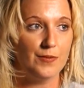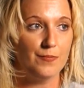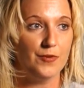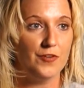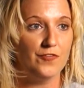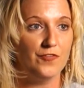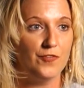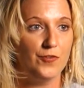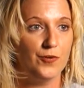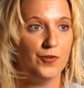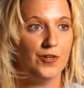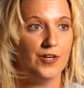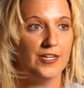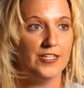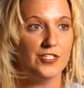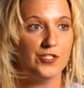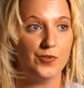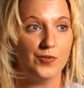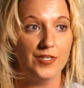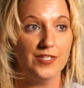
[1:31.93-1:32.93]
before
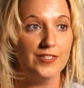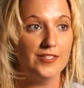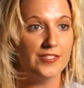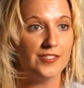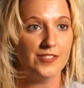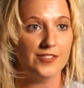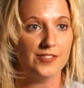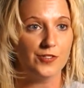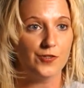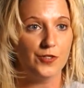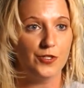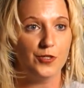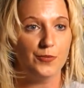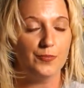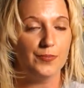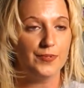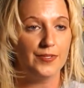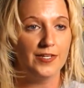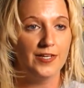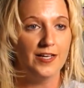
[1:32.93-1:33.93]
I joined this group,
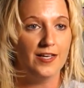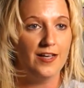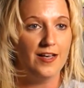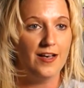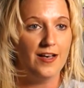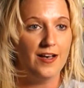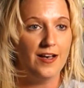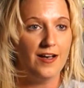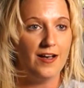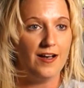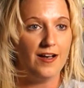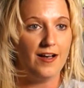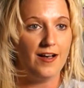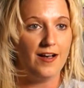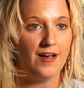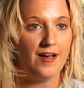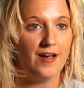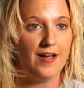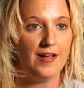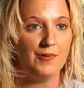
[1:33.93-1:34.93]

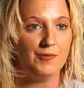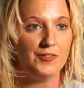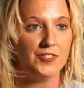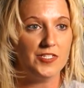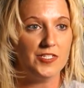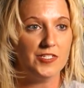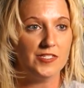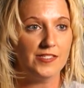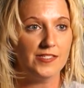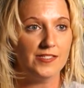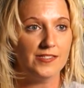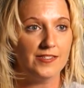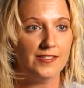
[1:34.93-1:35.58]
I would just